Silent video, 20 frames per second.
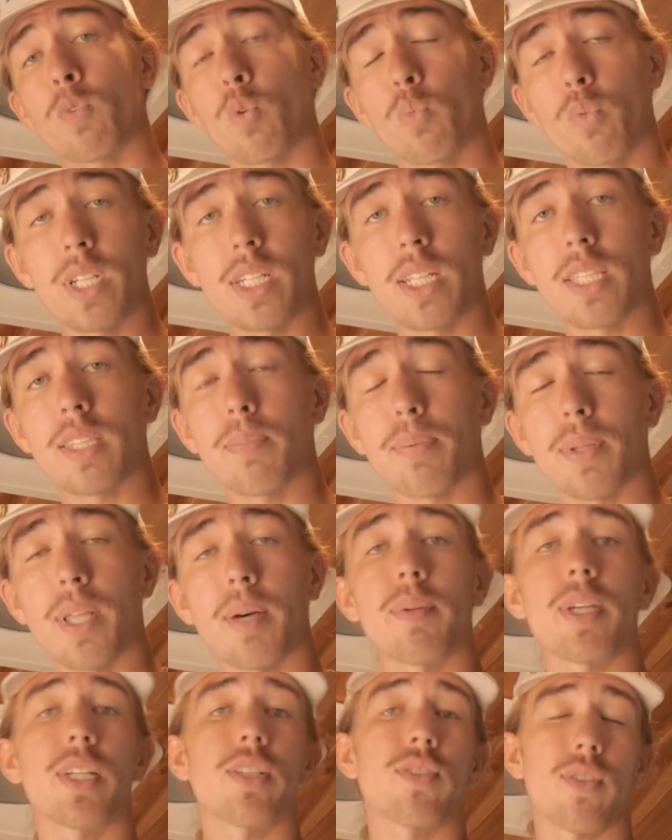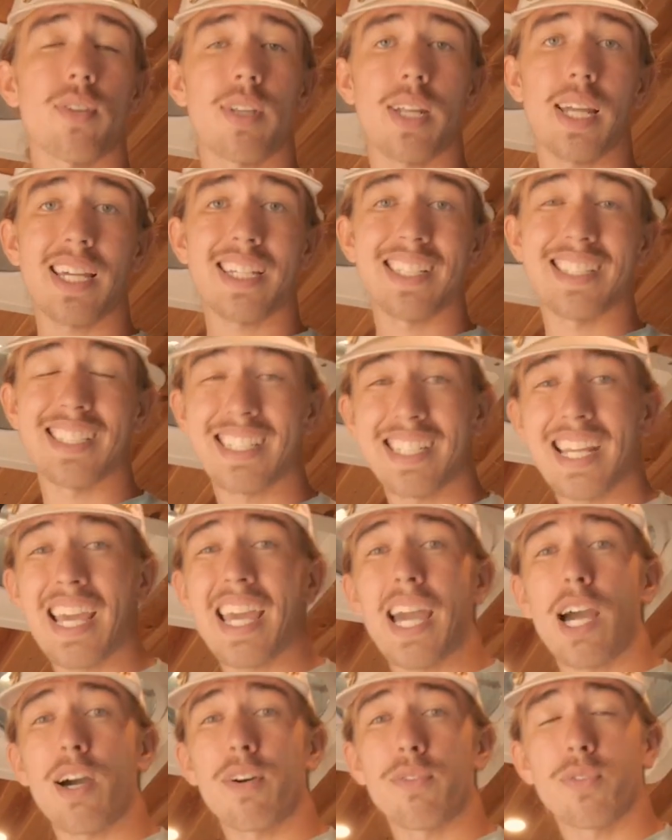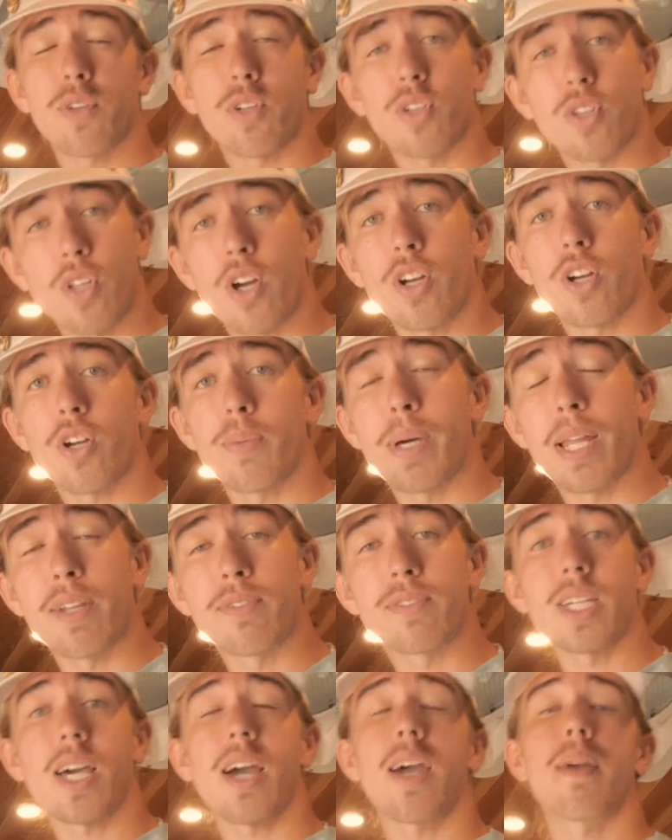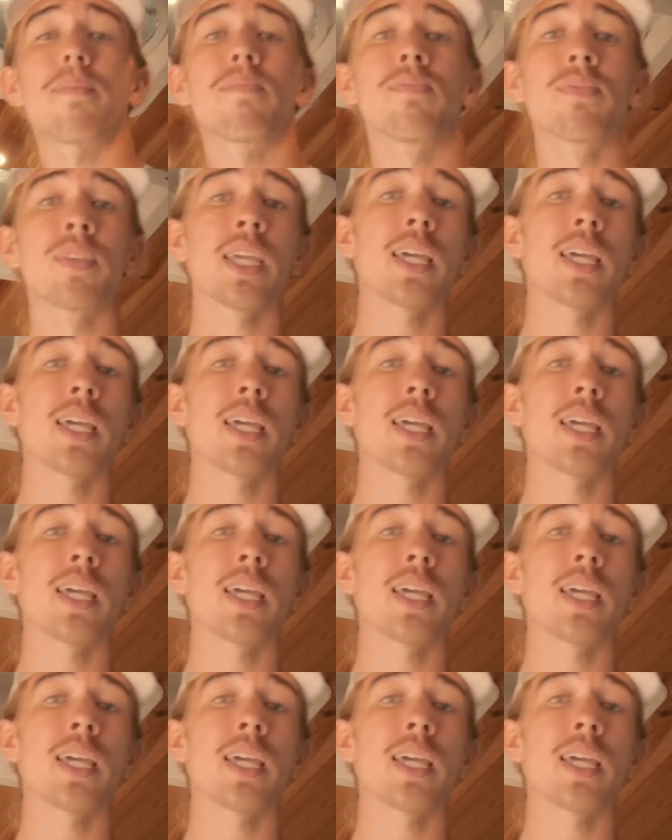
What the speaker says: redid the plumbing so that I could stay out for a longer amount of time.